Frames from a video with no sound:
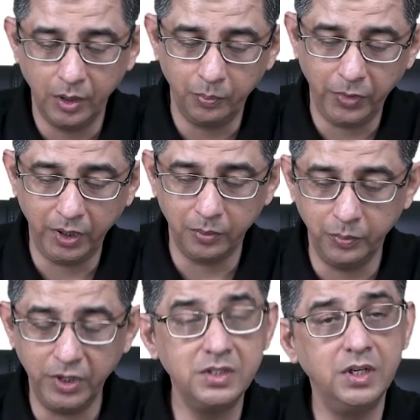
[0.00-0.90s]
But
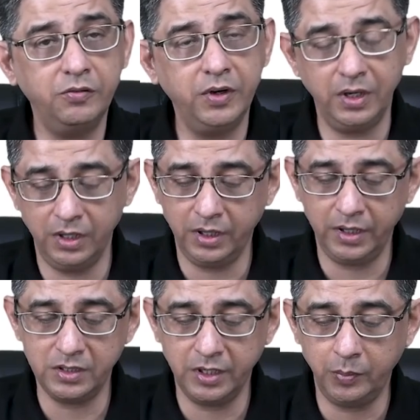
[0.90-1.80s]
B is definitely
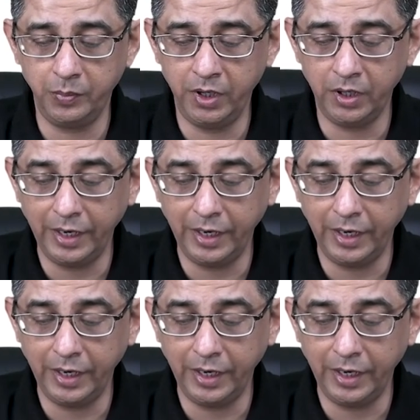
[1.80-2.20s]
correct statement.